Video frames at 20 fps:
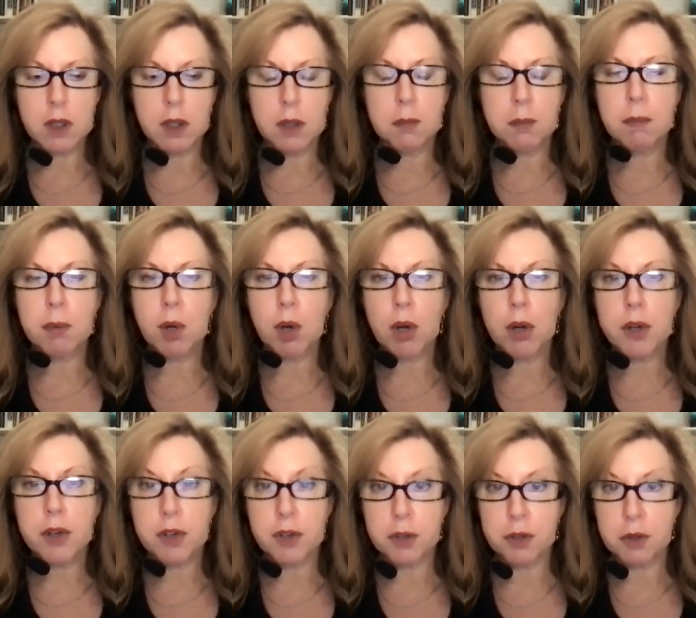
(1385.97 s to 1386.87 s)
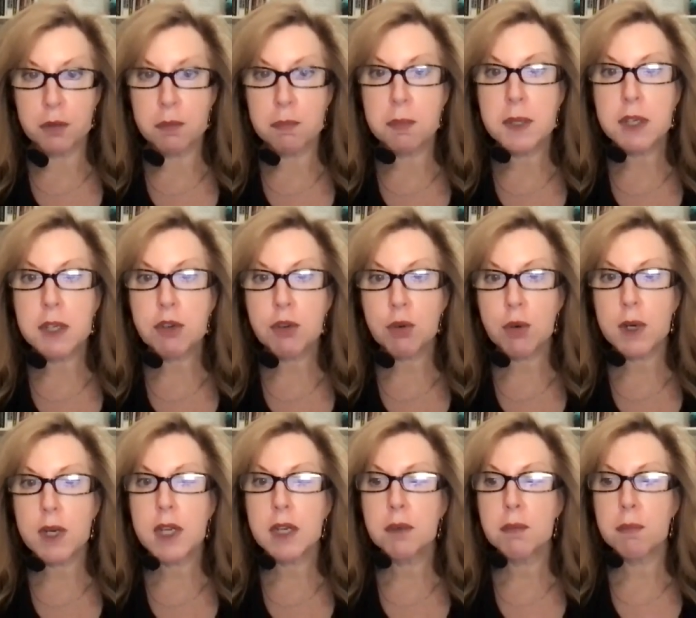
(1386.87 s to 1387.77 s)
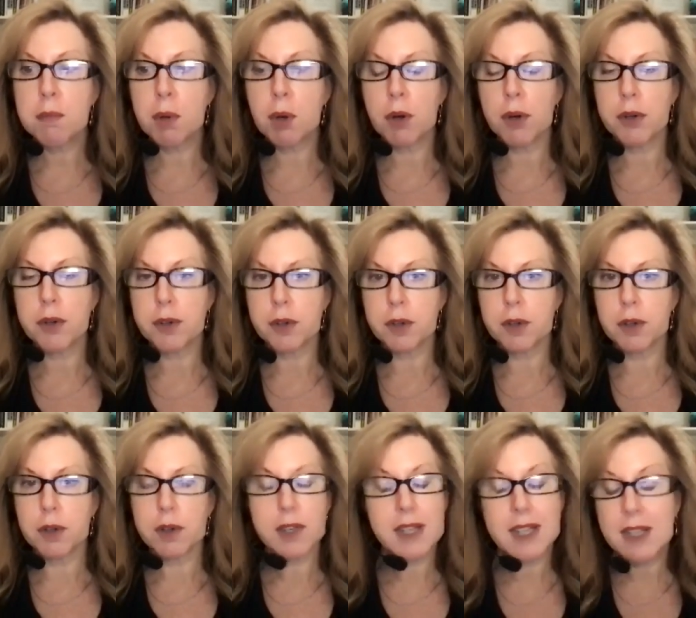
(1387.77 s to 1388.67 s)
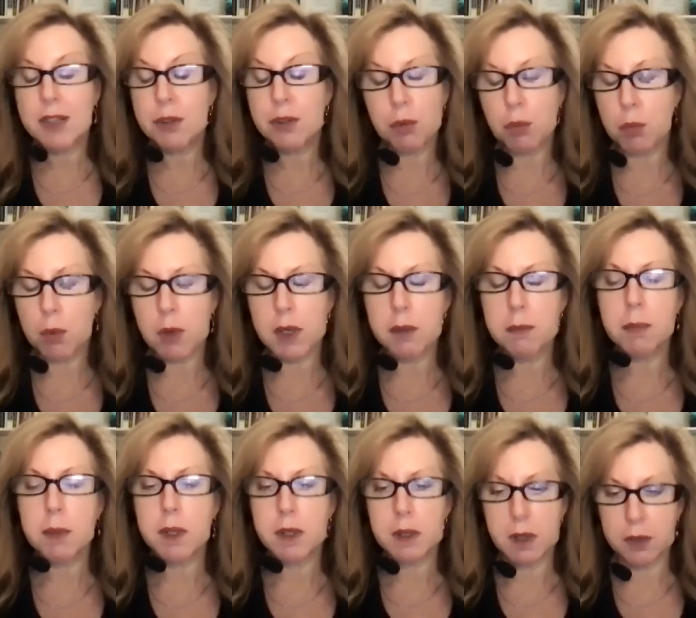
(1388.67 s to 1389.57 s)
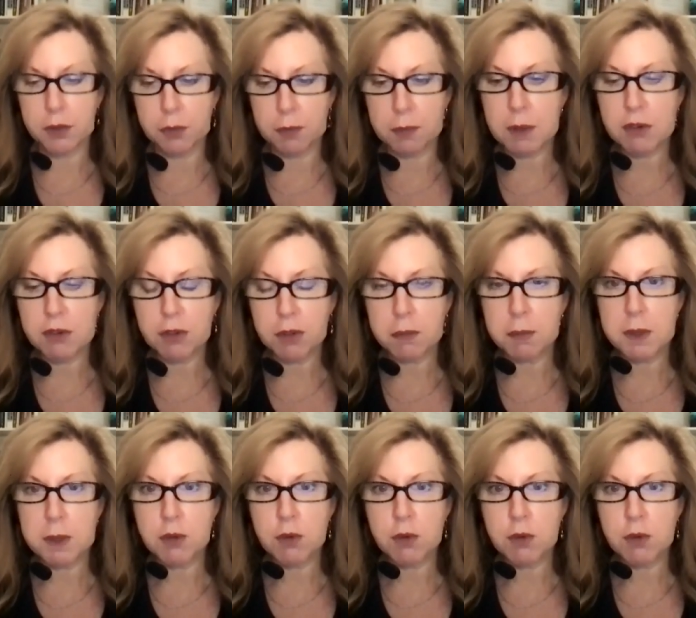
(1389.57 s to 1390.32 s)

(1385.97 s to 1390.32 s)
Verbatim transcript: the partner, the betrayed partner, either one, but especially mm-hmm.